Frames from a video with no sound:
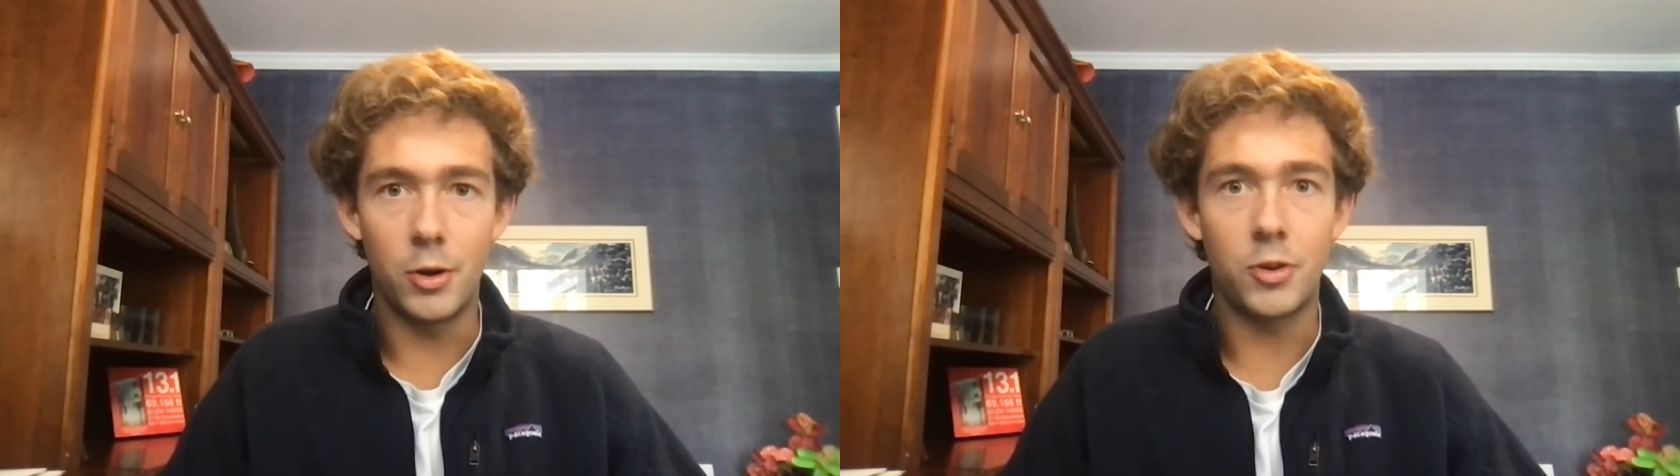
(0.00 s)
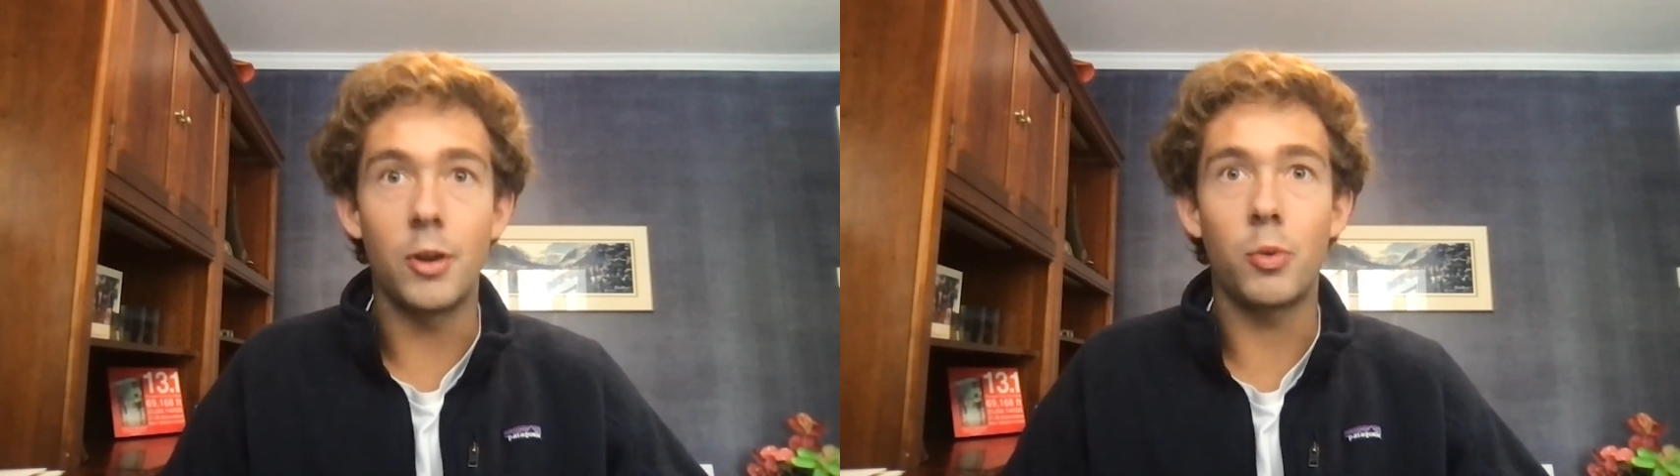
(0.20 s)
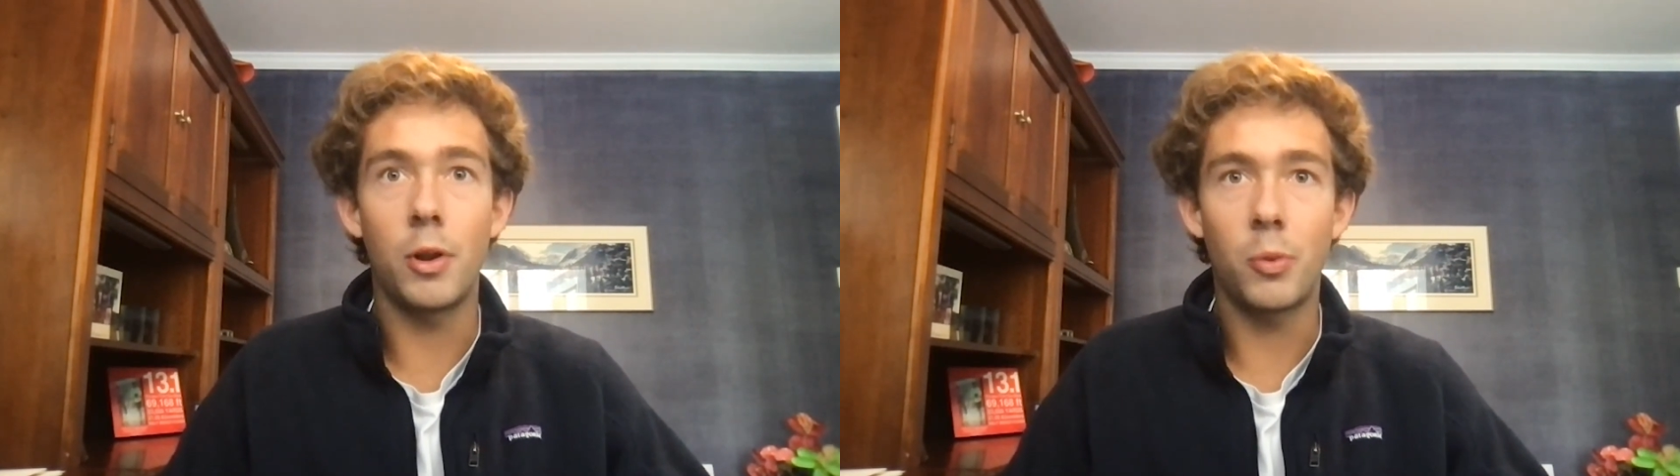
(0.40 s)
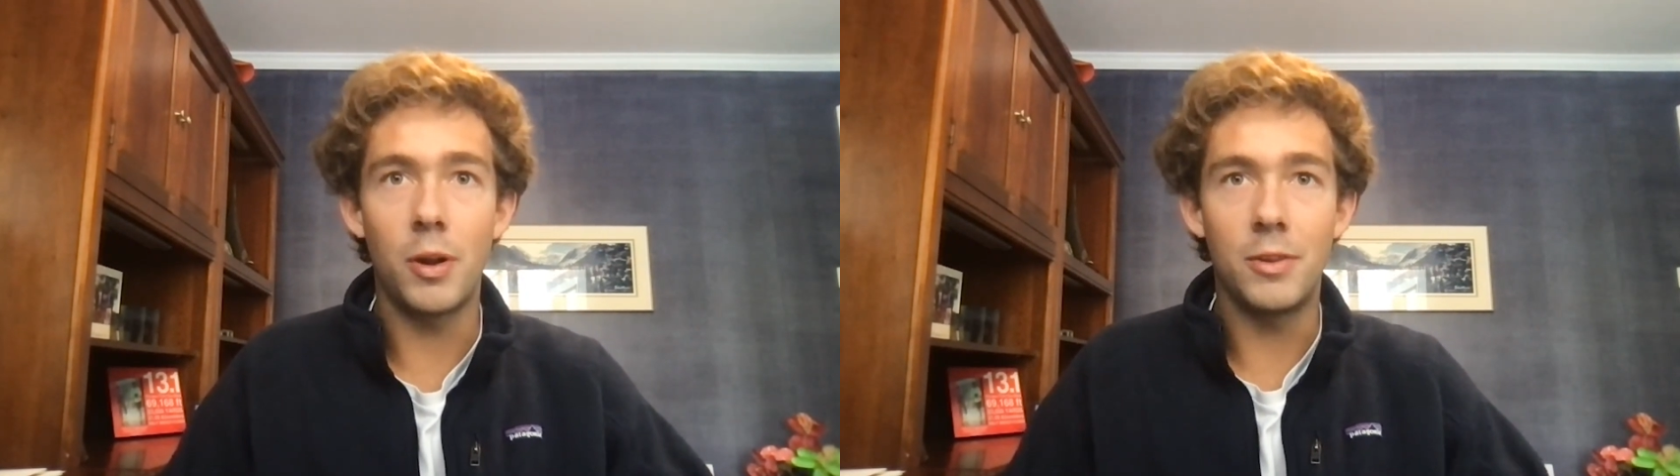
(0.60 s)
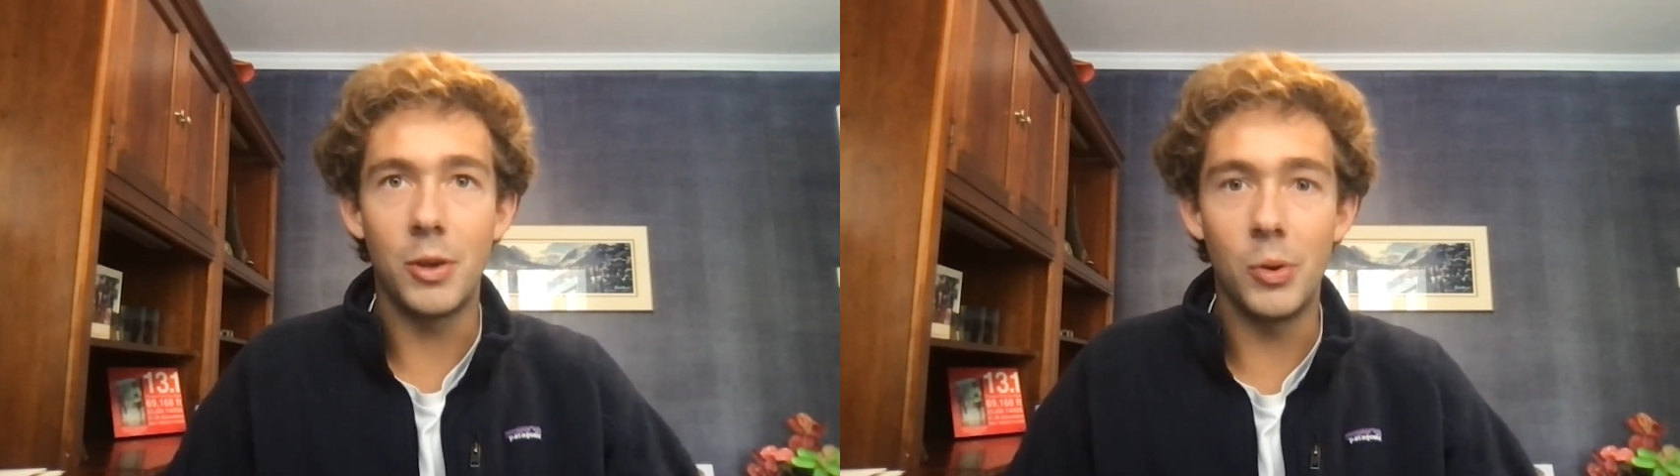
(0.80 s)
or sorry
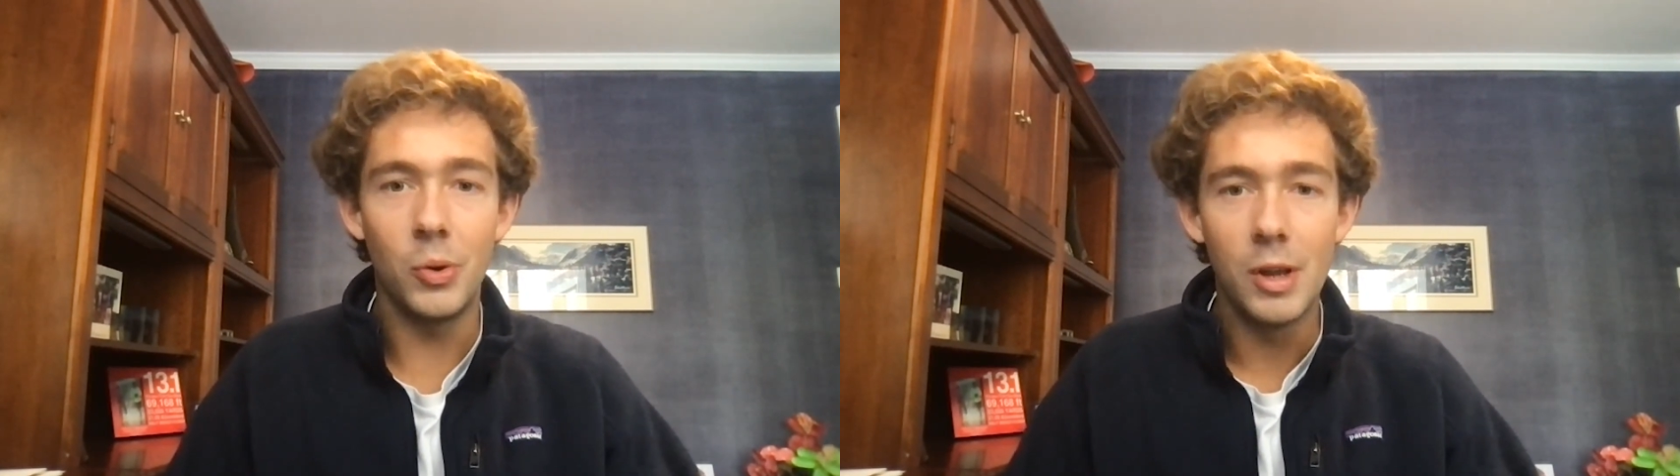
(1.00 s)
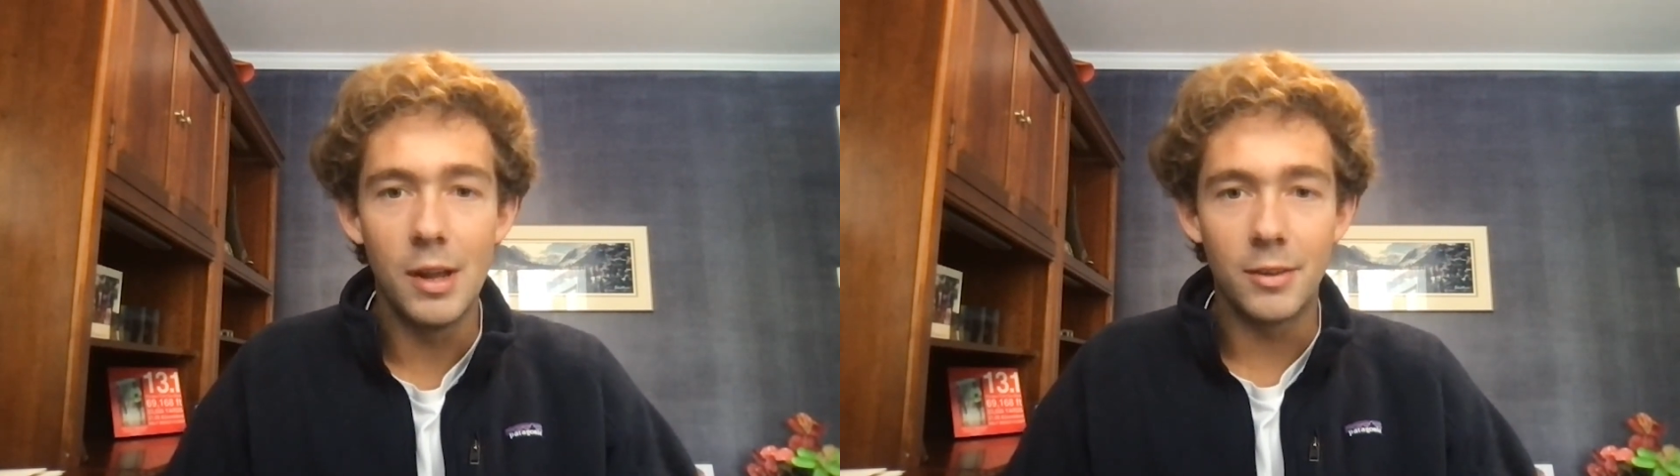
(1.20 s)
2022